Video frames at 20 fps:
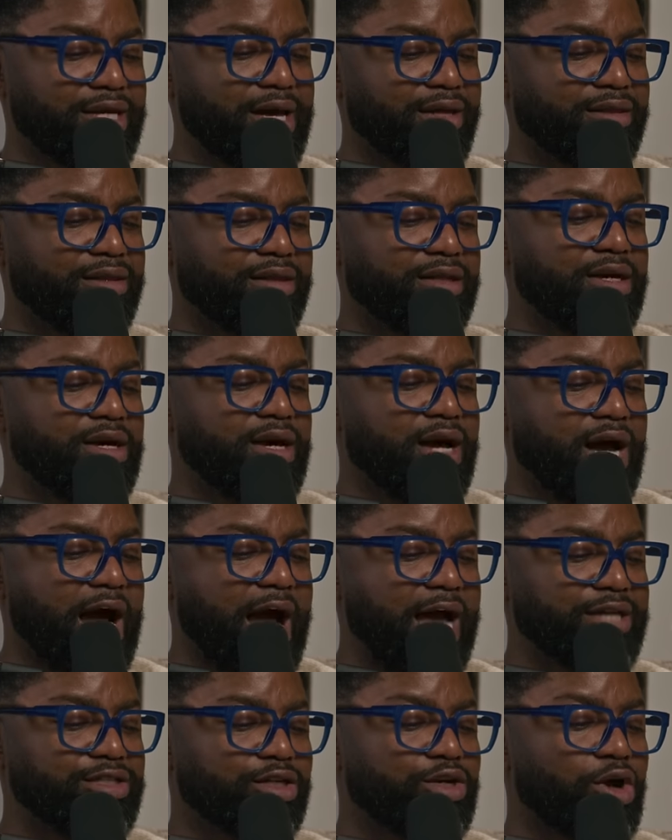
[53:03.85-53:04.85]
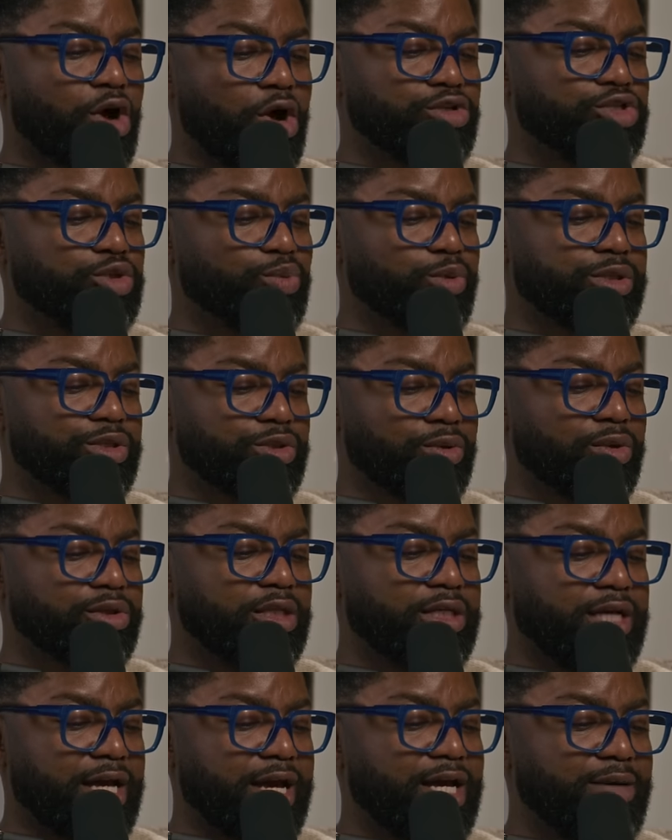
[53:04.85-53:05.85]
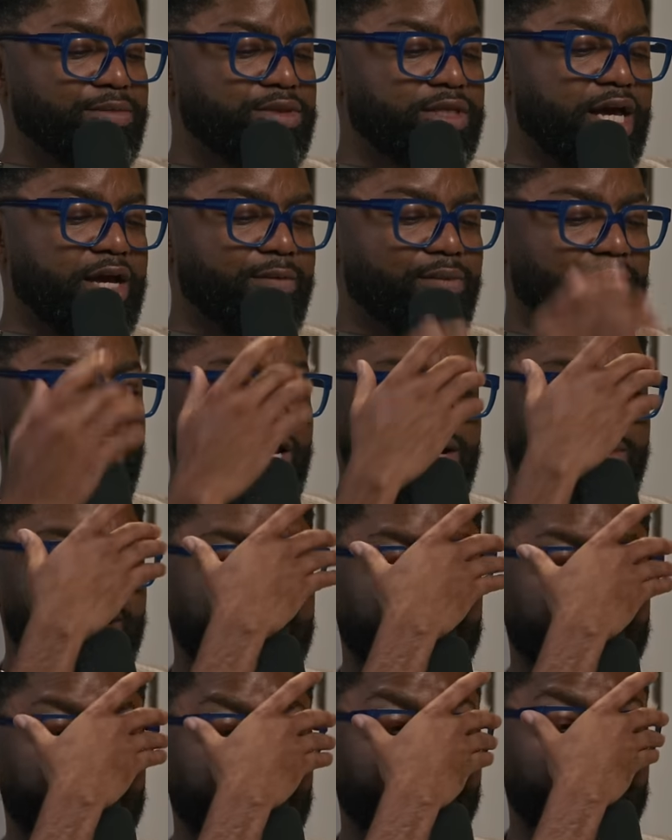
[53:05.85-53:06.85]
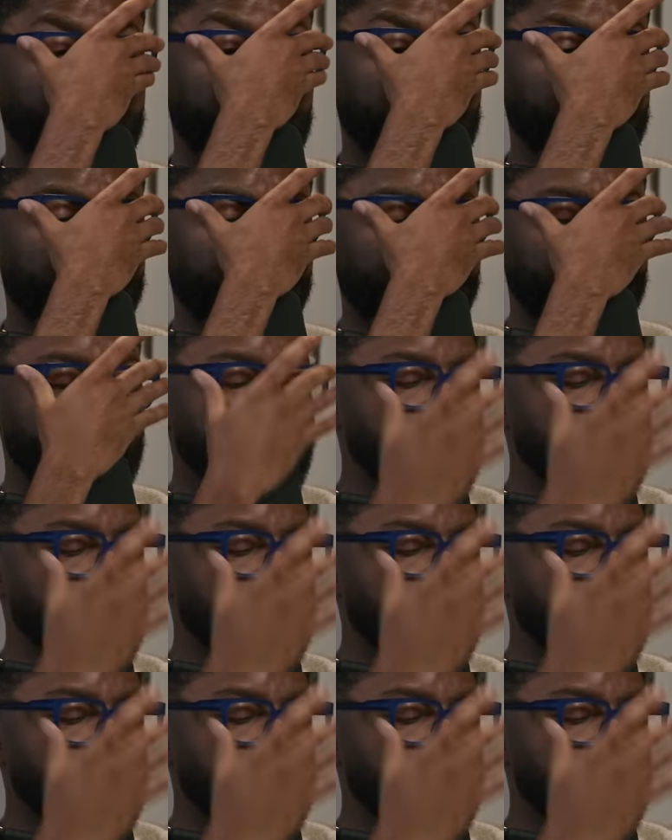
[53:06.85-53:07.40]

death. Isaac also restored the names Abraham had given them.